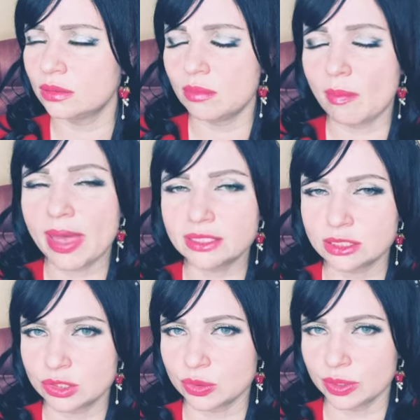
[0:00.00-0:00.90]

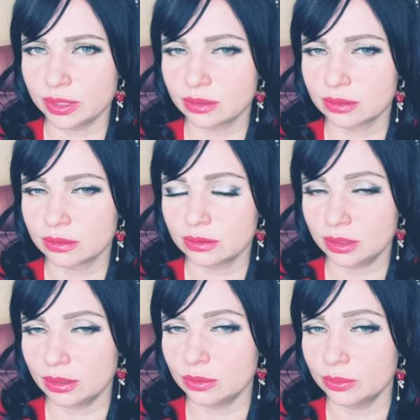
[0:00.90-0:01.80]
mandatory, you
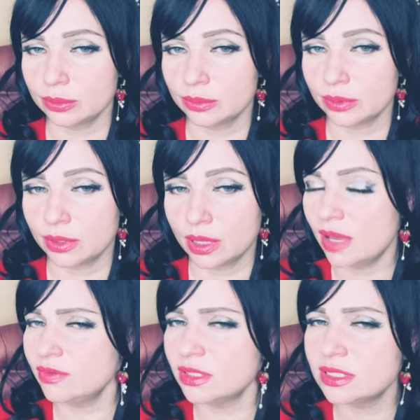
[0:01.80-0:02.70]
know.
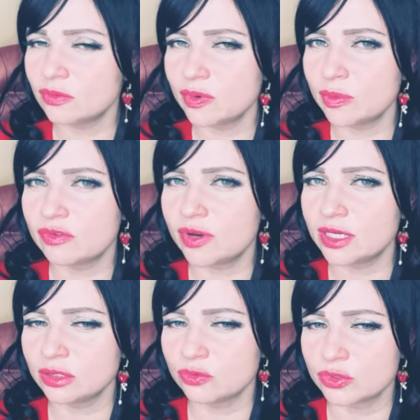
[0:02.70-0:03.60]
I haven't seen women
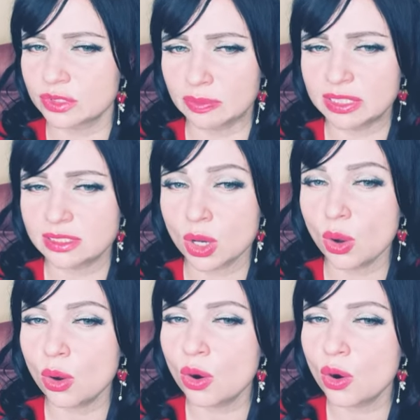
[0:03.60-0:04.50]
fighting for that, but that's
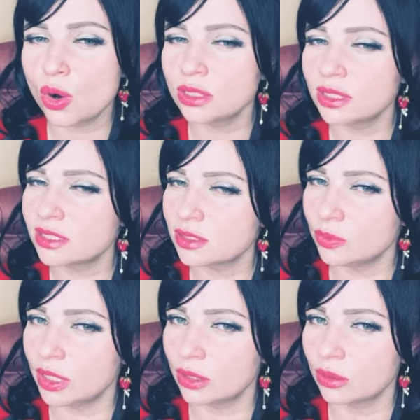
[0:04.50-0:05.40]
whole another
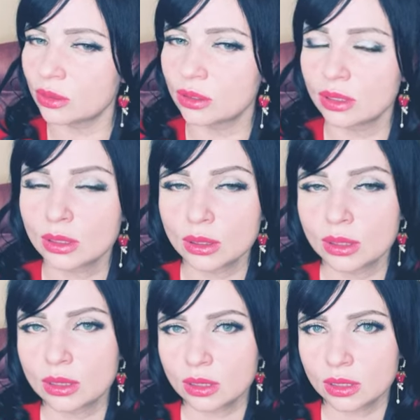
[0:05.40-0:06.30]
video.
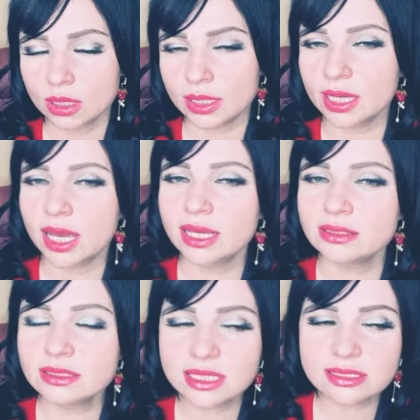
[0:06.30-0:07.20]
Yeah,
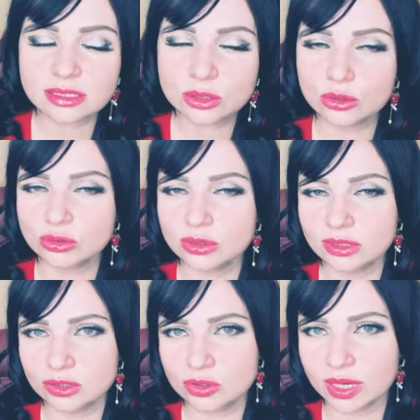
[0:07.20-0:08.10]
and things that going on in
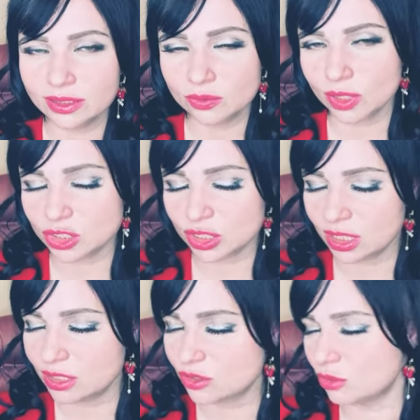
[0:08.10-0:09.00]
Ukraine and Russia,
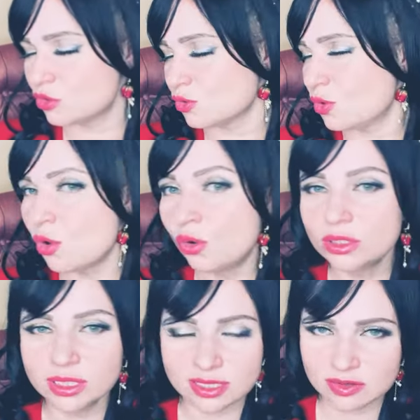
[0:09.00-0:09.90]
it's also whole
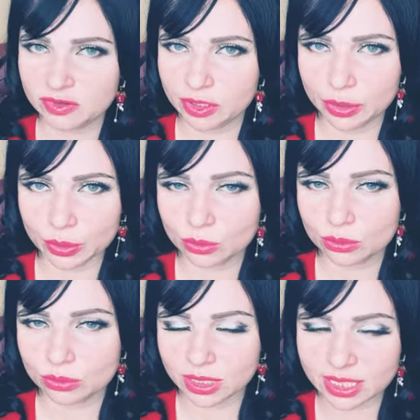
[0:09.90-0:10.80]
another video.
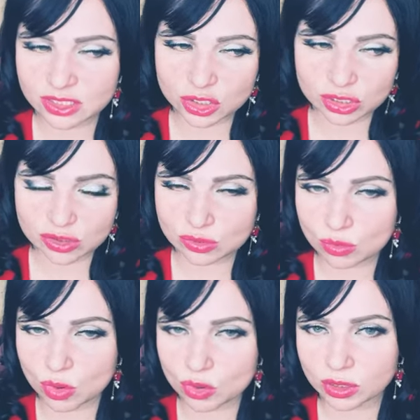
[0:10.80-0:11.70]
Let's just
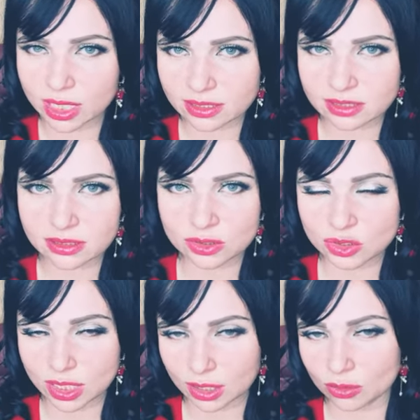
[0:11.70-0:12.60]
more or less
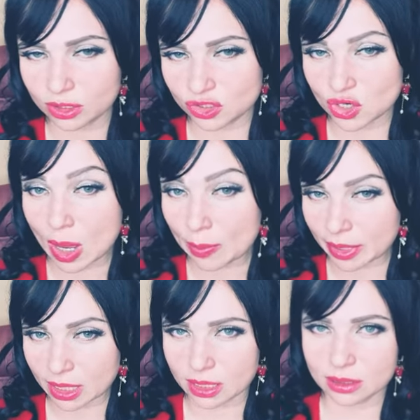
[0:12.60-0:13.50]
stay on the
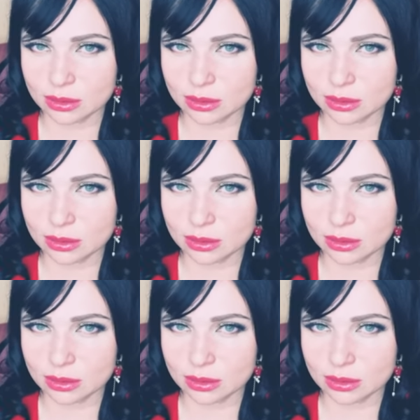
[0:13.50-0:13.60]
topic.